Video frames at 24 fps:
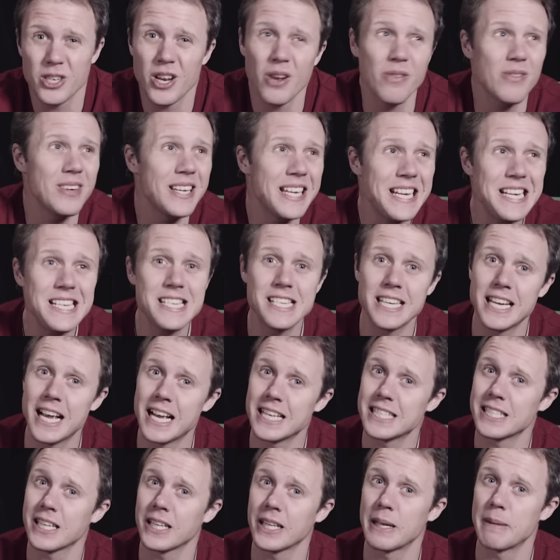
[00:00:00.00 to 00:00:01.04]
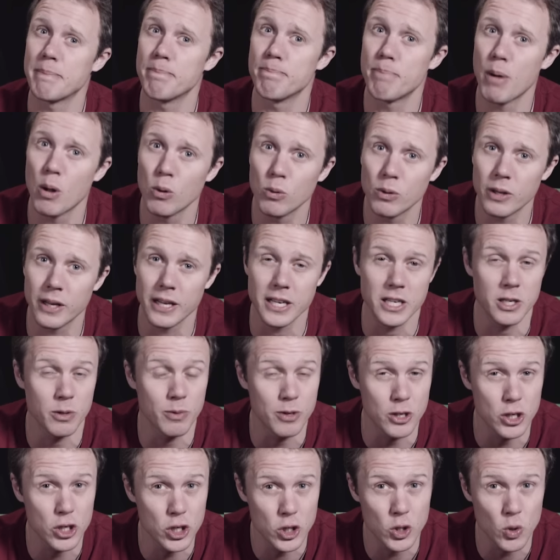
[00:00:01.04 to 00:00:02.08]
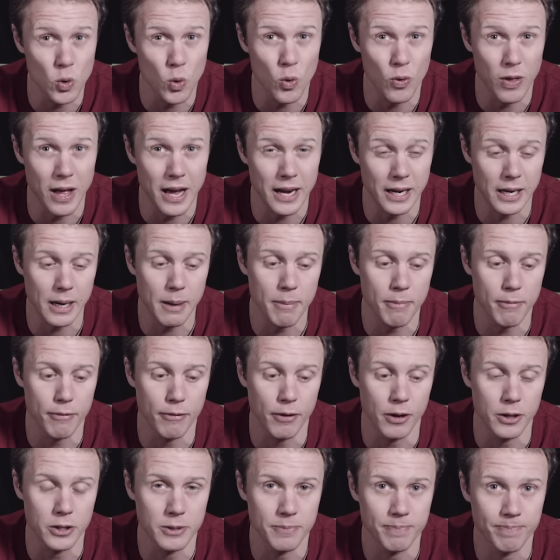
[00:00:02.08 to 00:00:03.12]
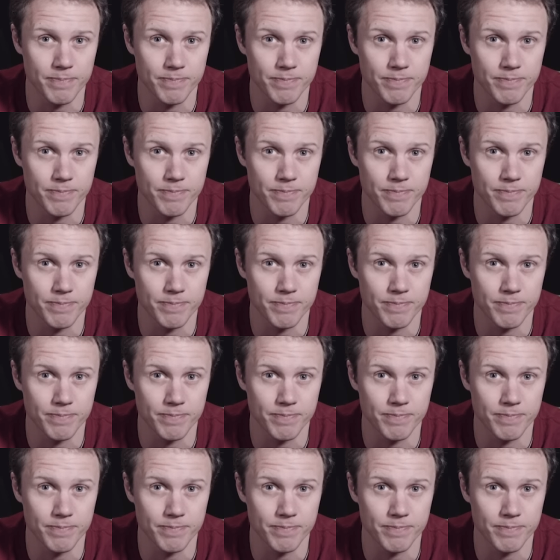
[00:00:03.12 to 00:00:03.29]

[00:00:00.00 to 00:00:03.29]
you don't need to get something bulky to ensure that comfort.